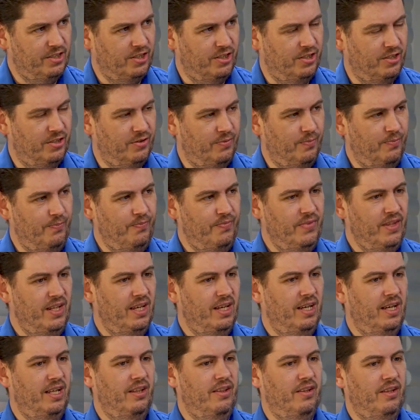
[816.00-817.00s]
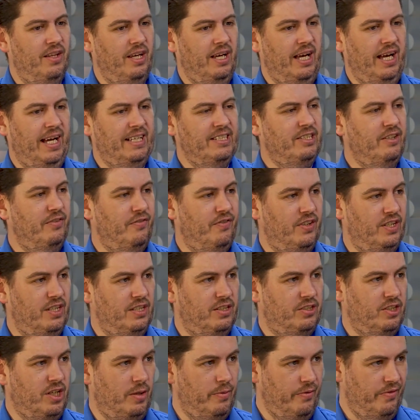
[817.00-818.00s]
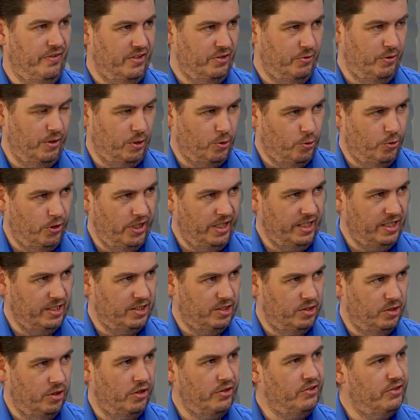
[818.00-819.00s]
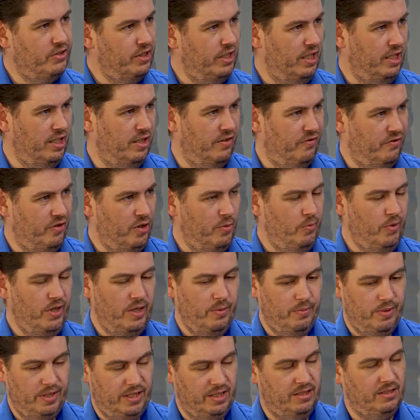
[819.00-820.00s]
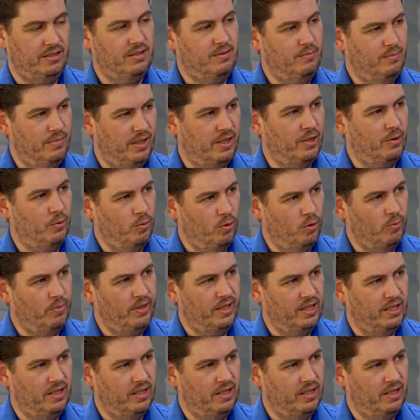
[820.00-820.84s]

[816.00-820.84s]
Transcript: So as of the time of this recording, it's not in the firmware, but it will be